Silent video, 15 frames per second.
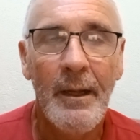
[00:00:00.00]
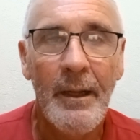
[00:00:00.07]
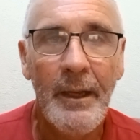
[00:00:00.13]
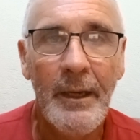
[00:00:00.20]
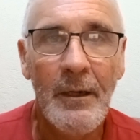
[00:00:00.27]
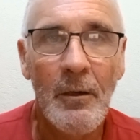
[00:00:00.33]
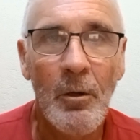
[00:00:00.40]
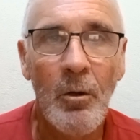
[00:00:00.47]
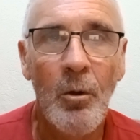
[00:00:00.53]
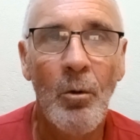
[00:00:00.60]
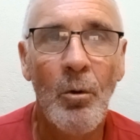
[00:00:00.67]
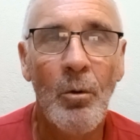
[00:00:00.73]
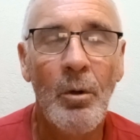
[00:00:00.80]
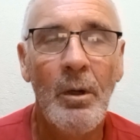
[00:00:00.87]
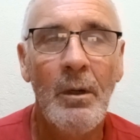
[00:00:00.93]
in
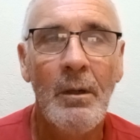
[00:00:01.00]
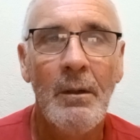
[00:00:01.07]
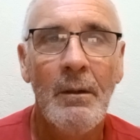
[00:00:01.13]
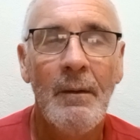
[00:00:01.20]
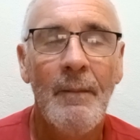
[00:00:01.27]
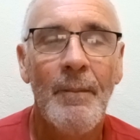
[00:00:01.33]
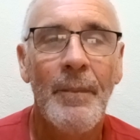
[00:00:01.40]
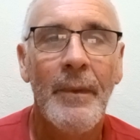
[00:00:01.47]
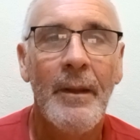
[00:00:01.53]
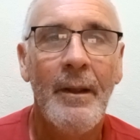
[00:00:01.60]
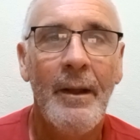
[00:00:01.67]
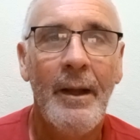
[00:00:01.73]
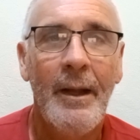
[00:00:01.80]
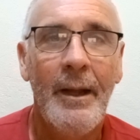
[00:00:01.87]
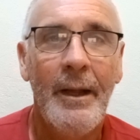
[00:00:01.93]
law
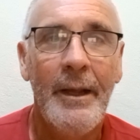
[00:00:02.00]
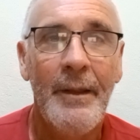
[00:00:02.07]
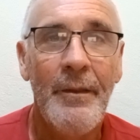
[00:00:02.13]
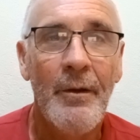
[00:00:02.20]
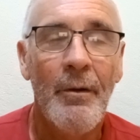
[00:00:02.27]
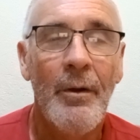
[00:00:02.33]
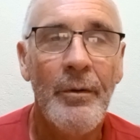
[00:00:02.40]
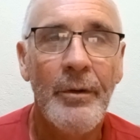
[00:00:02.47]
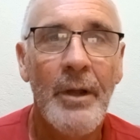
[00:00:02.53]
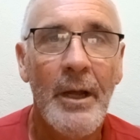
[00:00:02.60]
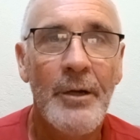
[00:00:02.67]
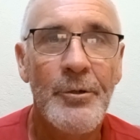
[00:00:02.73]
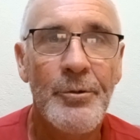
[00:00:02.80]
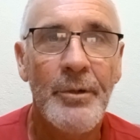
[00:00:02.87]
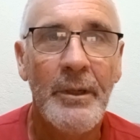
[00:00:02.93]
in their own
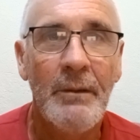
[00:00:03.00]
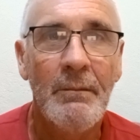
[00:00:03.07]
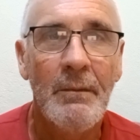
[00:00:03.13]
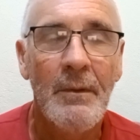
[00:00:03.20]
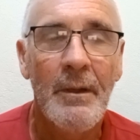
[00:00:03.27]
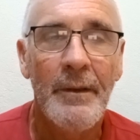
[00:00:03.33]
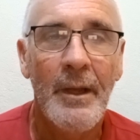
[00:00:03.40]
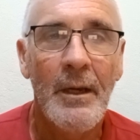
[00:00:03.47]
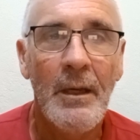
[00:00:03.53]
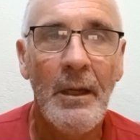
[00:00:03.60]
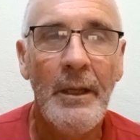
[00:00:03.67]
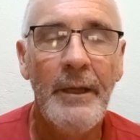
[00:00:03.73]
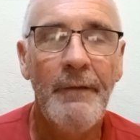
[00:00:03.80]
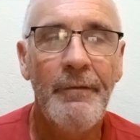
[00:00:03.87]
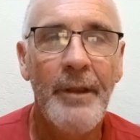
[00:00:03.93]
country. They
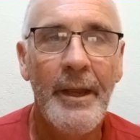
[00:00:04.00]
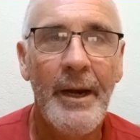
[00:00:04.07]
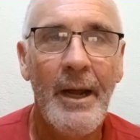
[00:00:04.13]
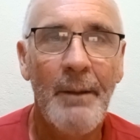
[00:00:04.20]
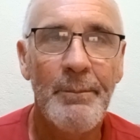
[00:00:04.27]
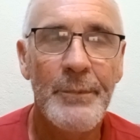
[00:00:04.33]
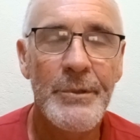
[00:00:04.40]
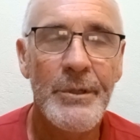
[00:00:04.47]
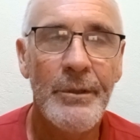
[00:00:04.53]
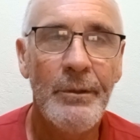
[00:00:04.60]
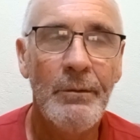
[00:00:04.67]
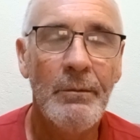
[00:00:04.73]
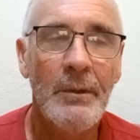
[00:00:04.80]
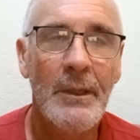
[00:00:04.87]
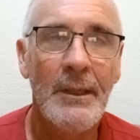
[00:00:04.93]
leave that up
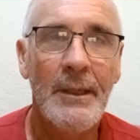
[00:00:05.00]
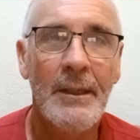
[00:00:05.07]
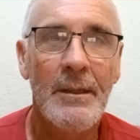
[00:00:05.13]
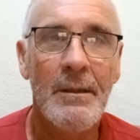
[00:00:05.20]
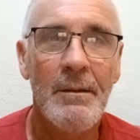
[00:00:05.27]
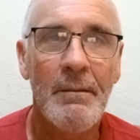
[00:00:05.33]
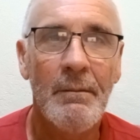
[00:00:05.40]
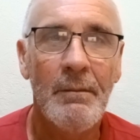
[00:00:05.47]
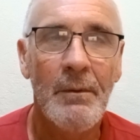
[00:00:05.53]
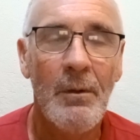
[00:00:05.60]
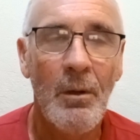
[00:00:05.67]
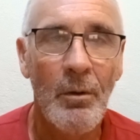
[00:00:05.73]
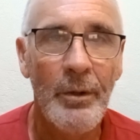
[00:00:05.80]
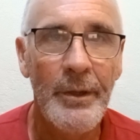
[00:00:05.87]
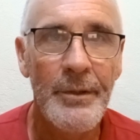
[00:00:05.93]
to
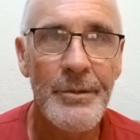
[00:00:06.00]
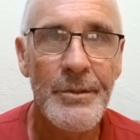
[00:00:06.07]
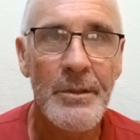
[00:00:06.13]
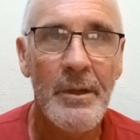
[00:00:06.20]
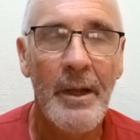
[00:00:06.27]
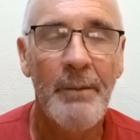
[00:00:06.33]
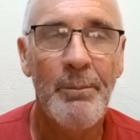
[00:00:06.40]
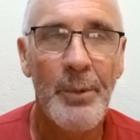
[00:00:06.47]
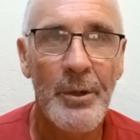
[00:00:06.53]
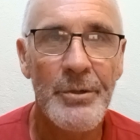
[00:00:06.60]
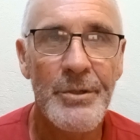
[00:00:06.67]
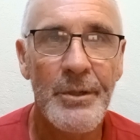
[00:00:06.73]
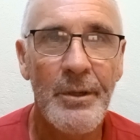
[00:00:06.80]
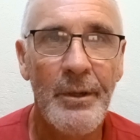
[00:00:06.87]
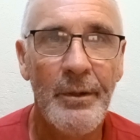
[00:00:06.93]
lawyers and
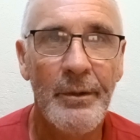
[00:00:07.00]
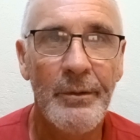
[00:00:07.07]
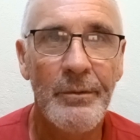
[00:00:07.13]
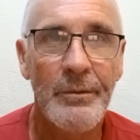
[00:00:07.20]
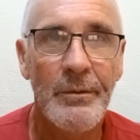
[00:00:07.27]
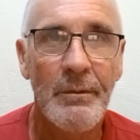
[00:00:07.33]
prosecutors.